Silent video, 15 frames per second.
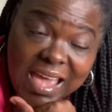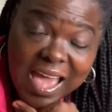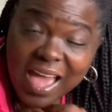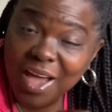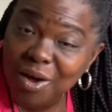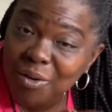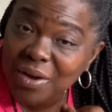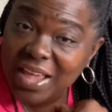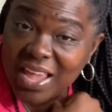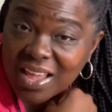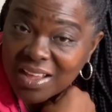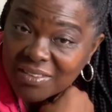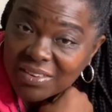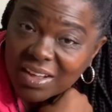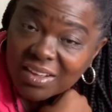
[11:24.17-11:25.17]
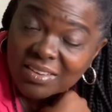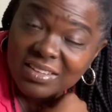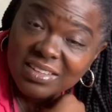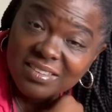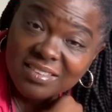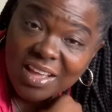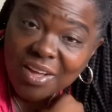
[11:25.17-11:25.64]
I don't have all
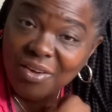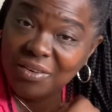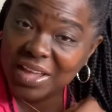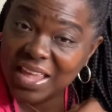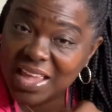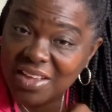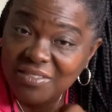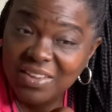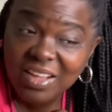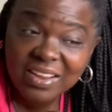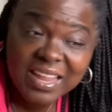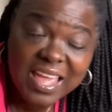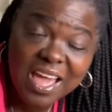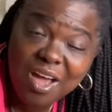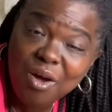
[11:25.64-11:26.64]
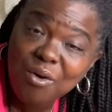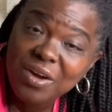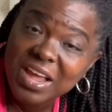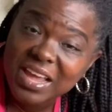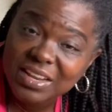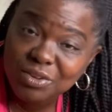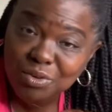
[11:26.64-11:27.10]
this. I don't have all that. I don't
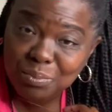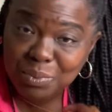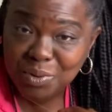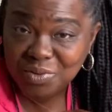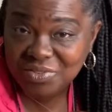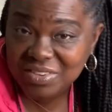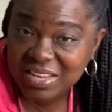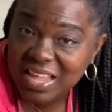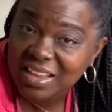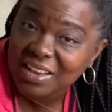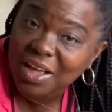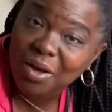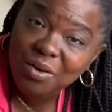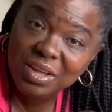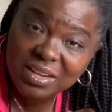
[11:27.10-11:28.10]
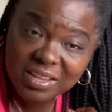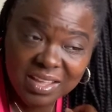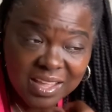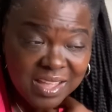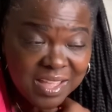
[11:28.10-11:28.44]
have your personality. I don't have it.